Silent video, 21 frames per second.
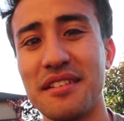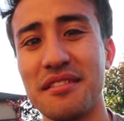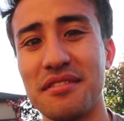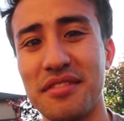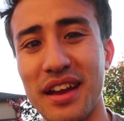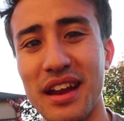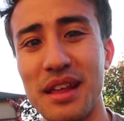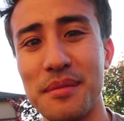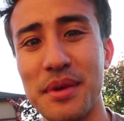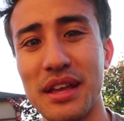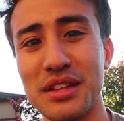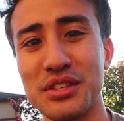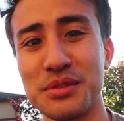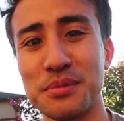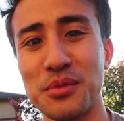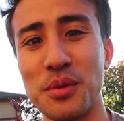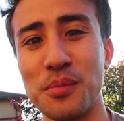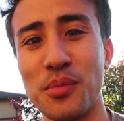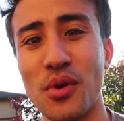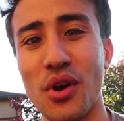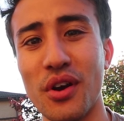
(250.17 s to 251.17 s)
Finally making some
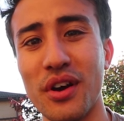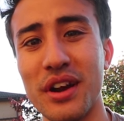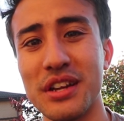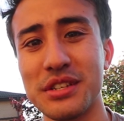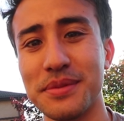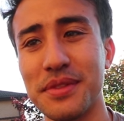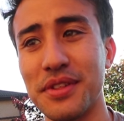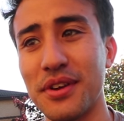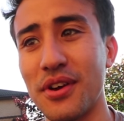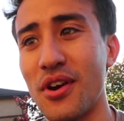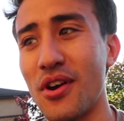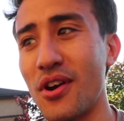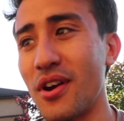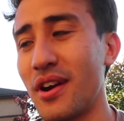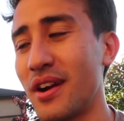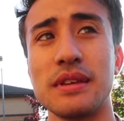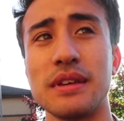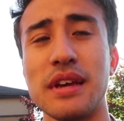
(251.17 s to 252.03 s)
good progress with the car.